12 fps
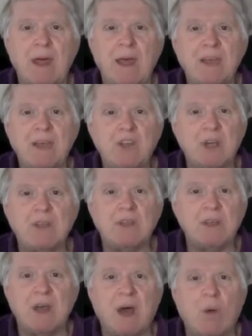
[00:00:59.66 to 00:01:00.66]
is
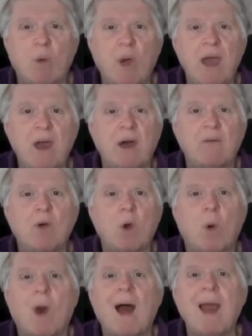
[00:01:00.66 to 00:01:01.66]
just a way of
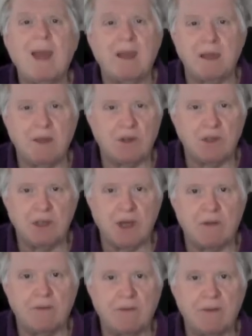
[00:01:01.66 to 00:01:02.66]
quieting yourself